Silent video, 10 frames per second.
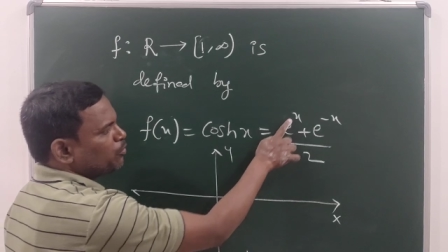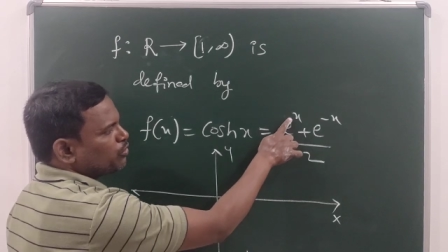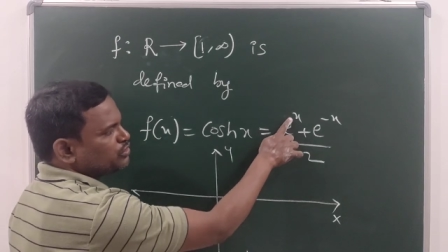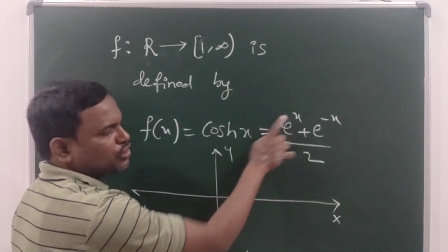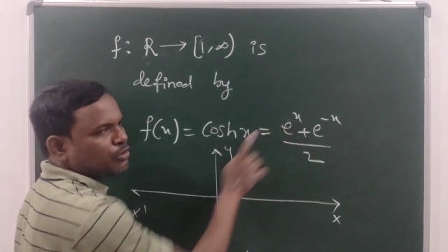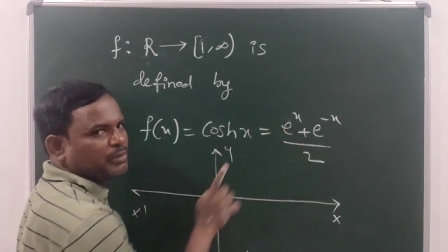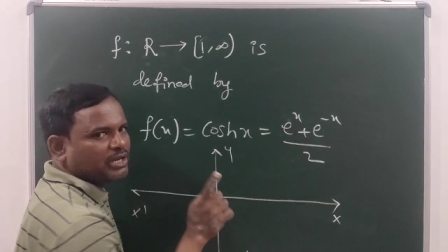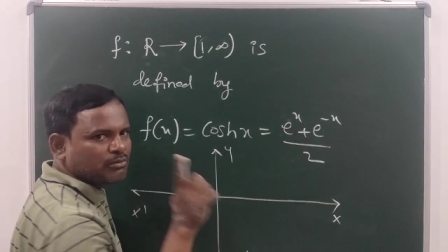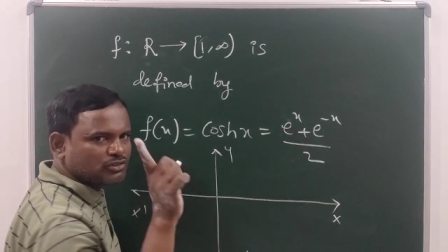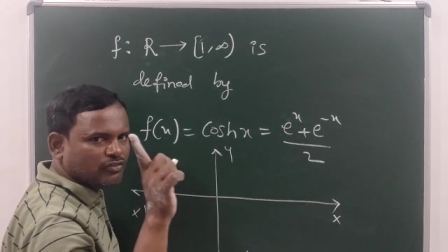power 0
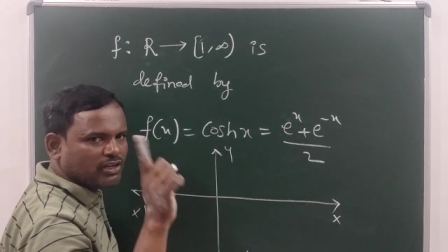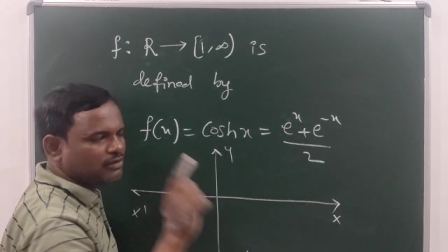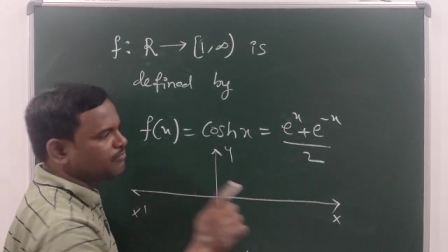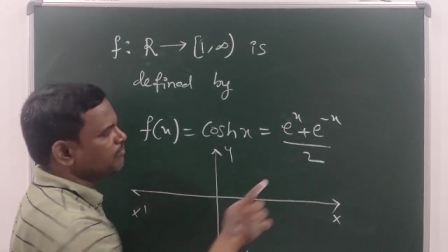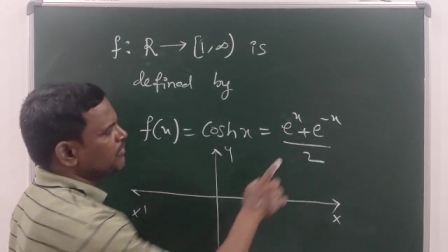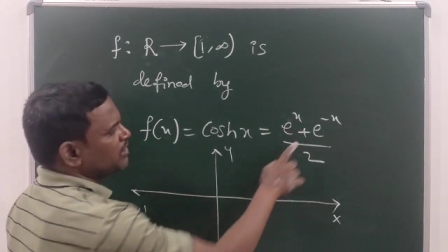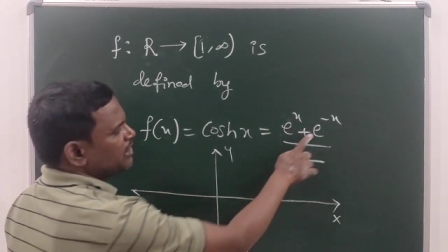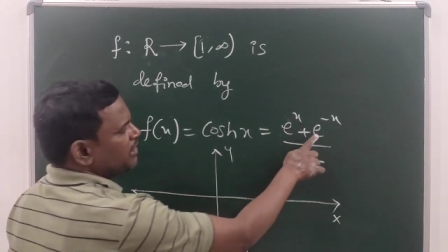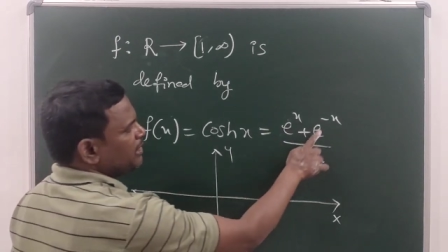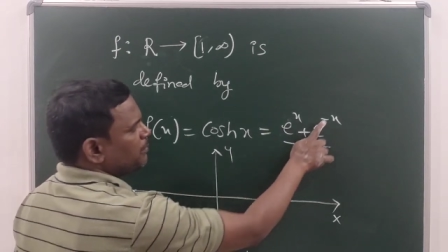becomes 1,
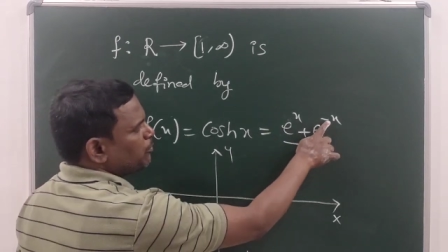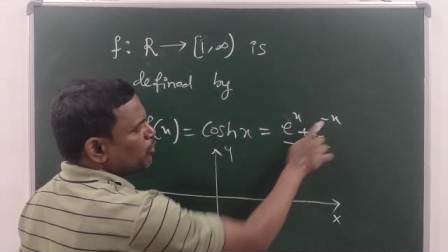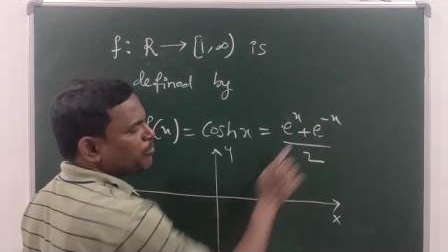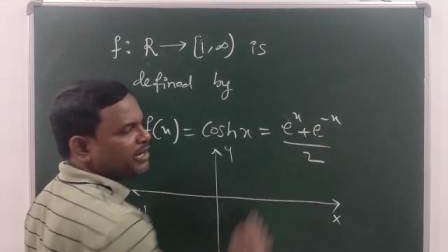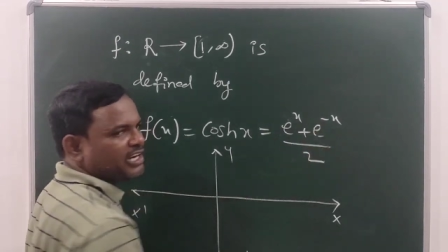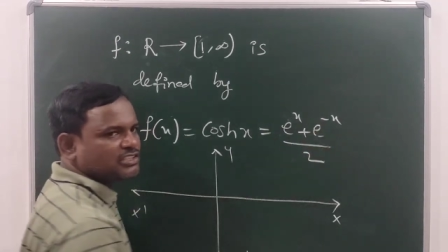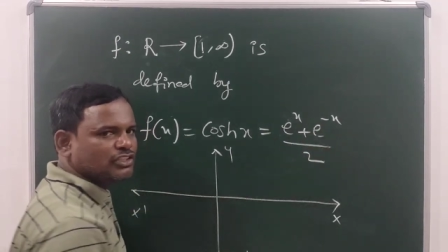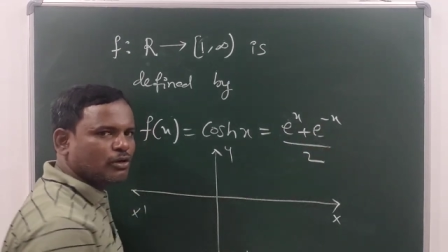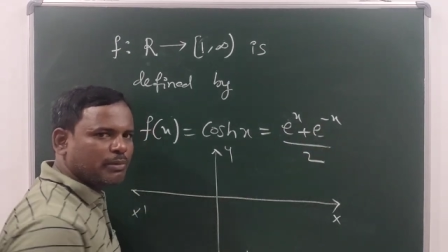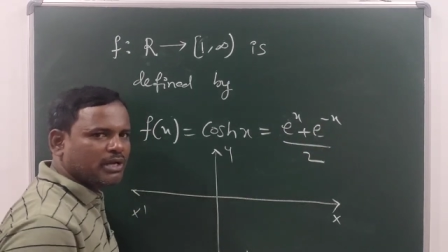e power minus
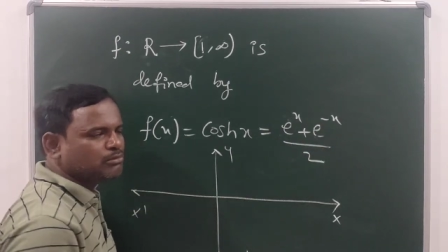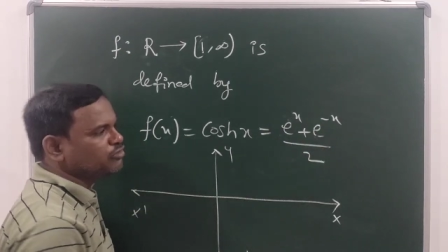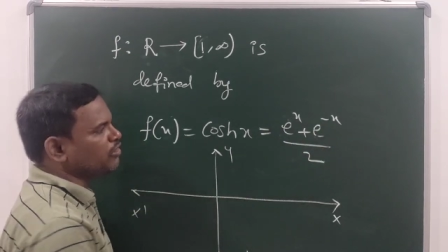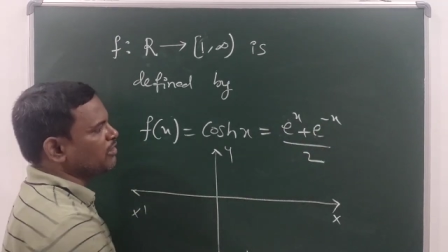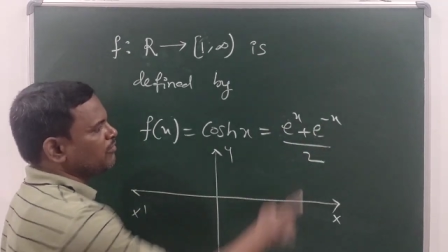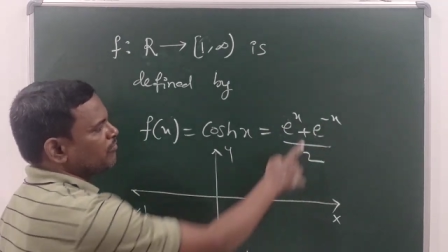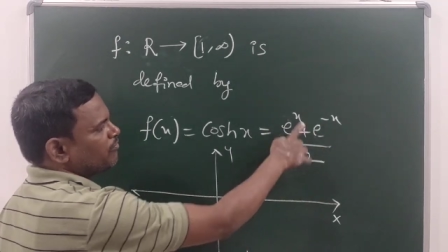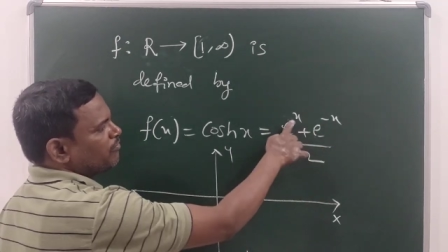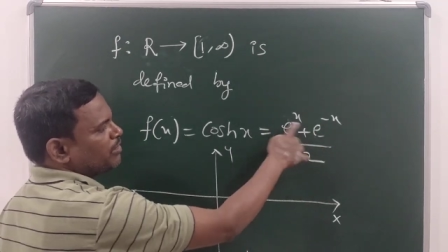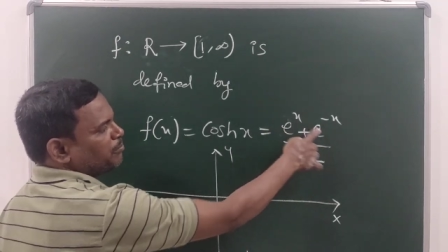0 becomes 1,
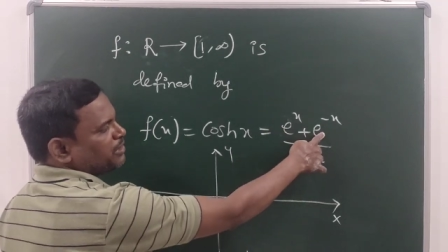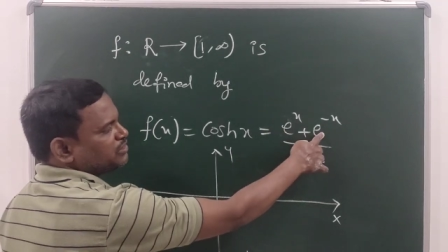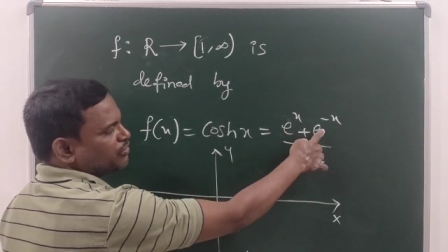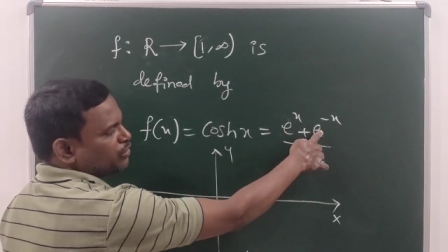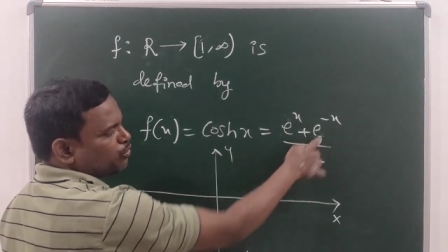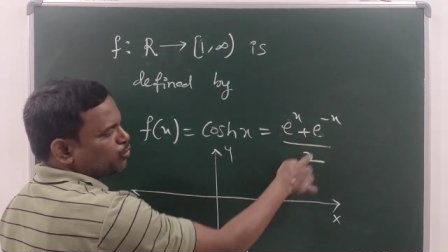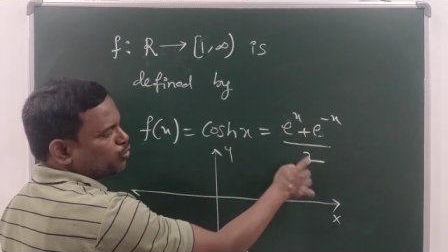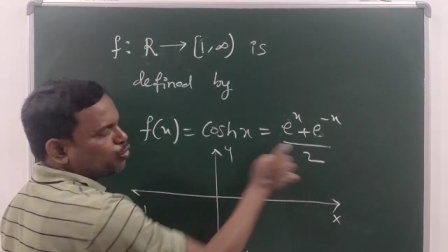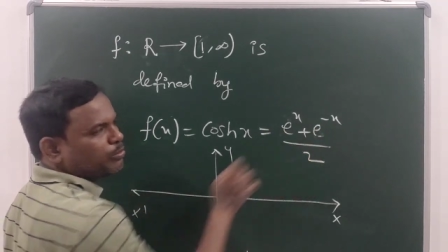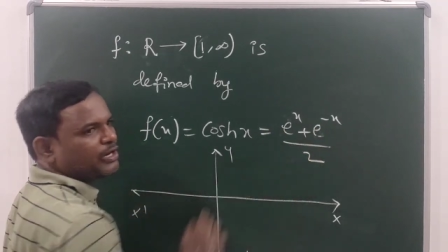1 plus 1 2,
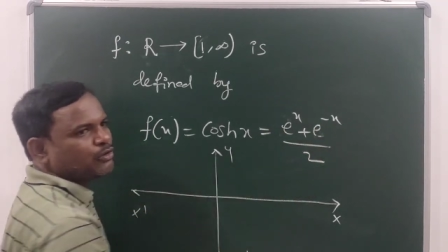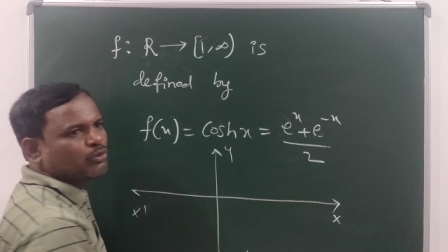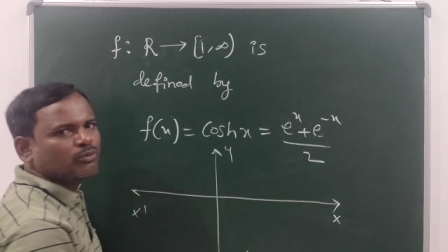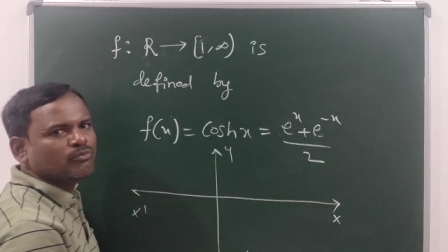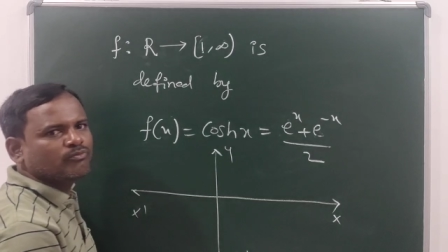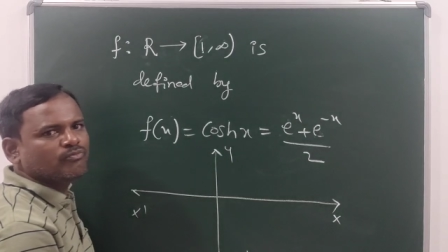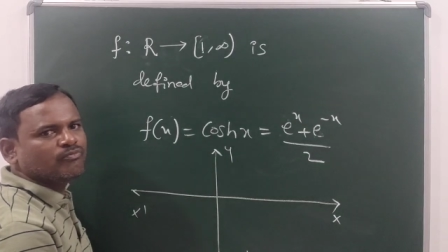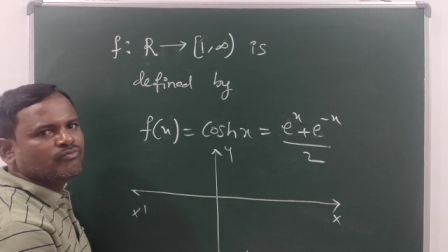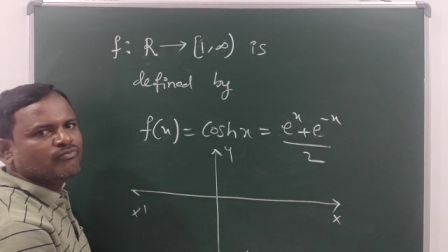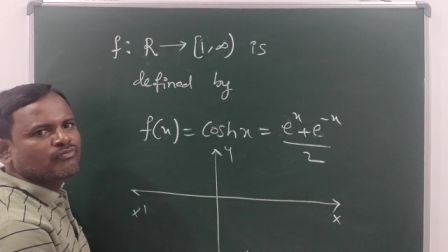2 by 2
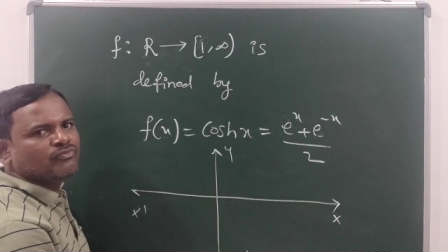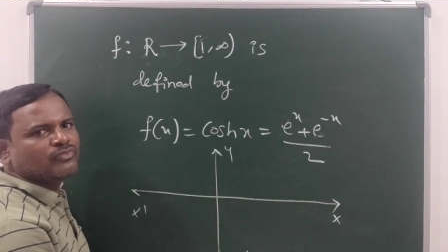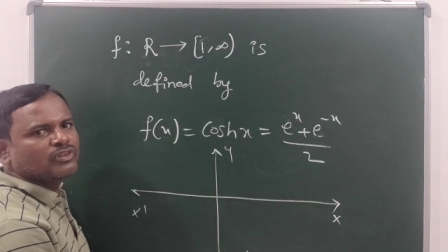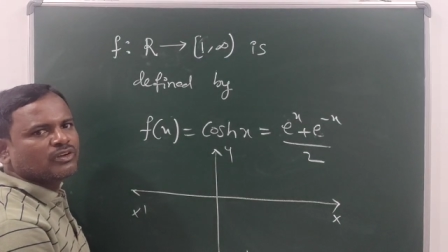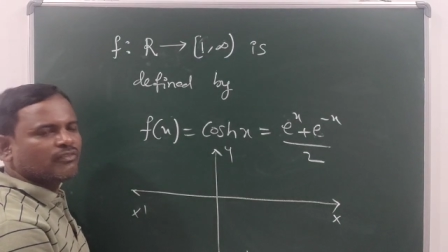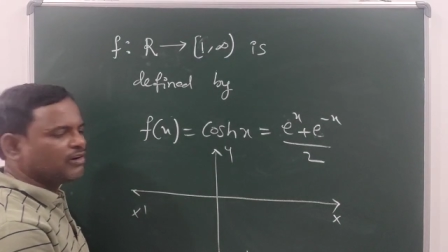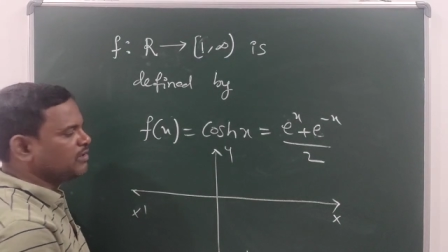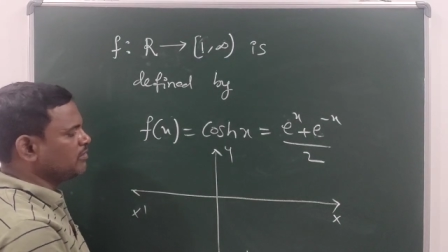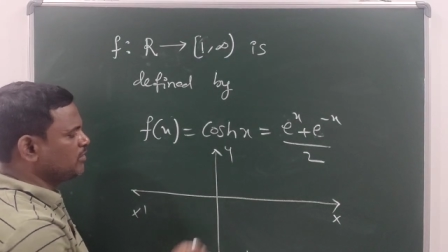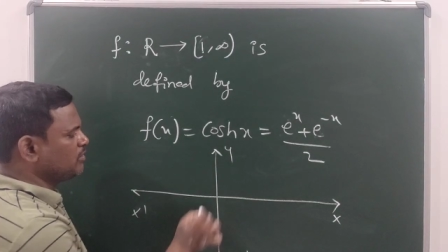
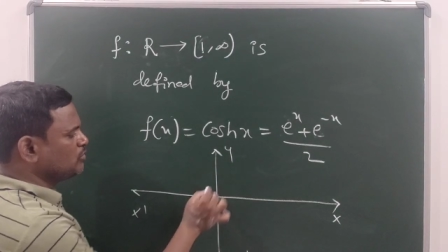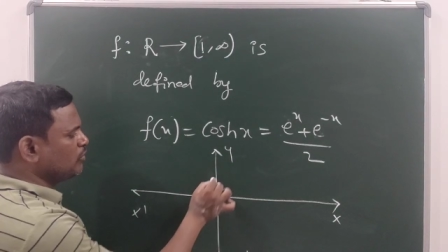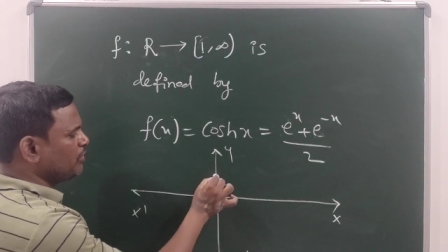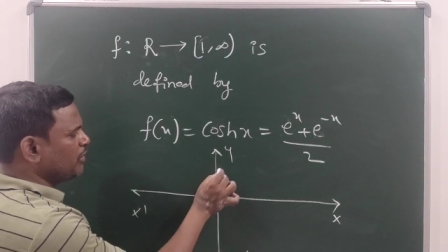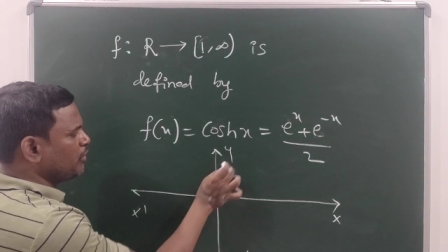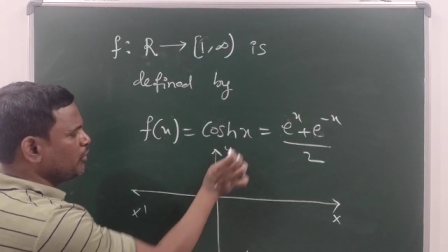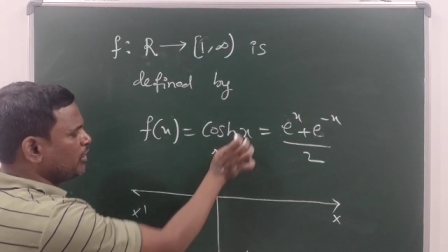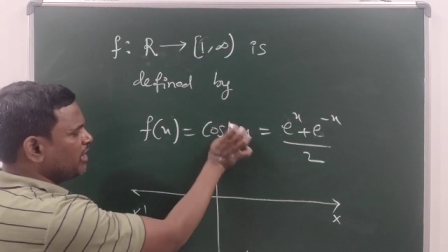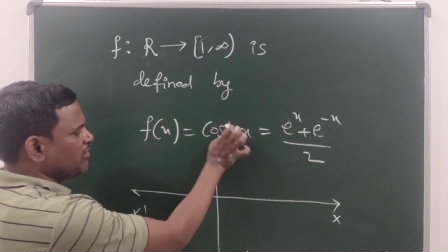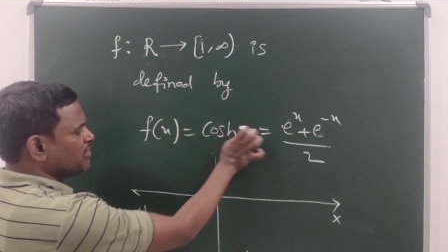1. So where do
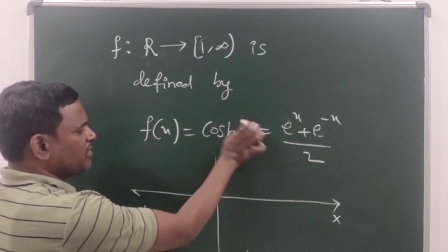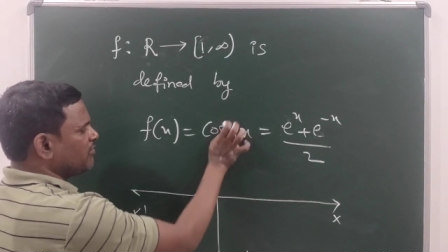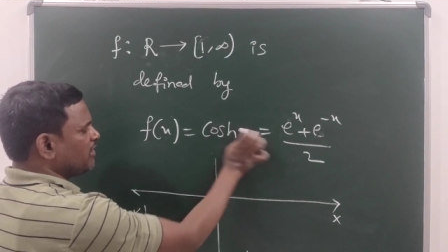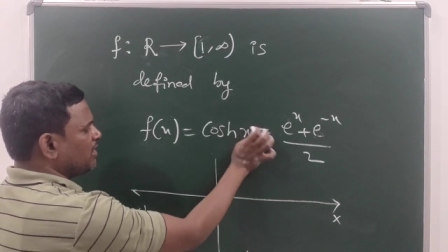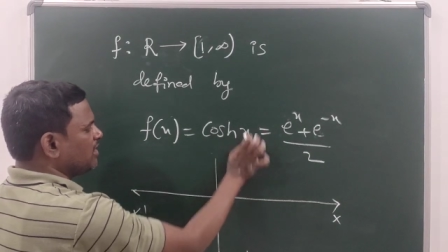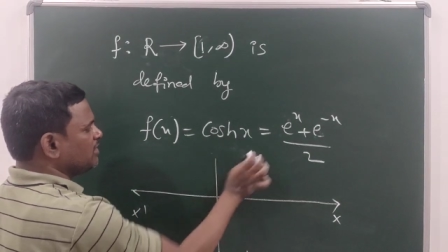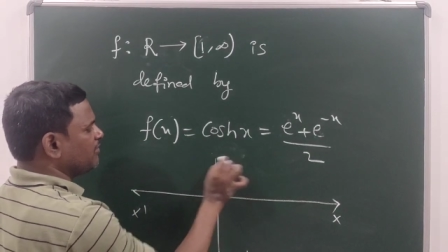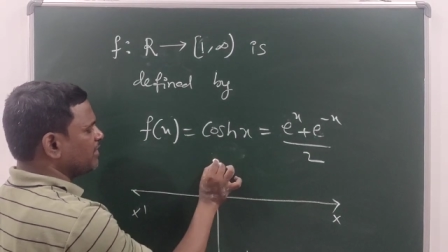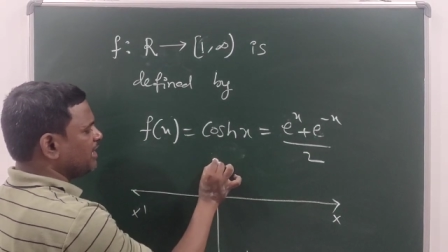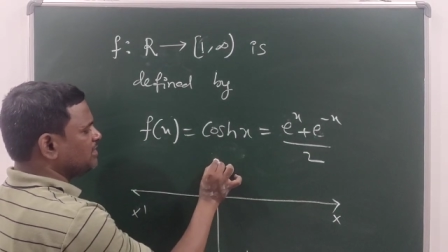you get that 1 on the
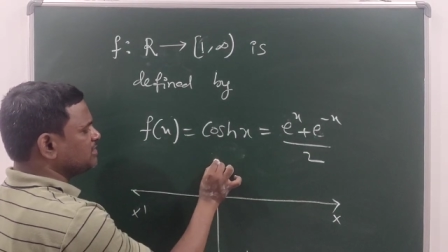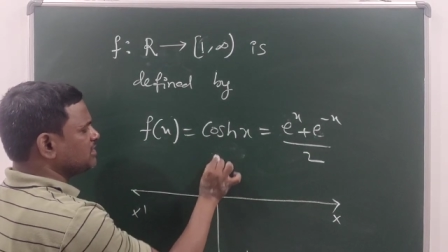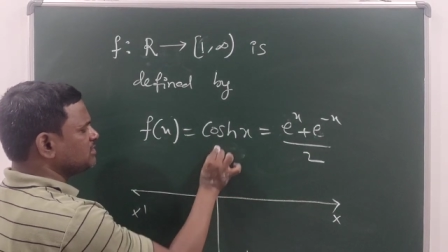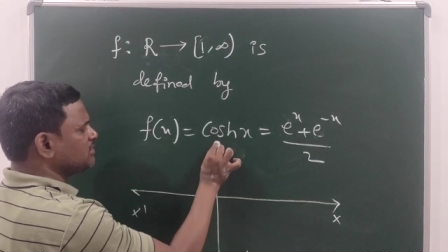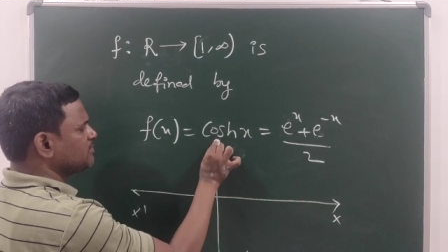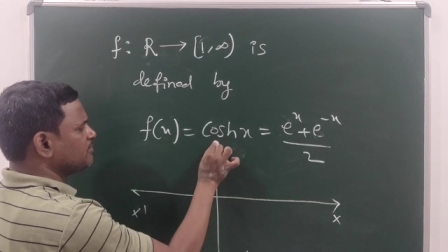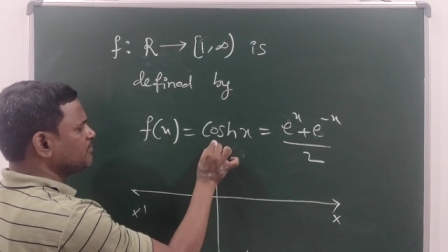y axis?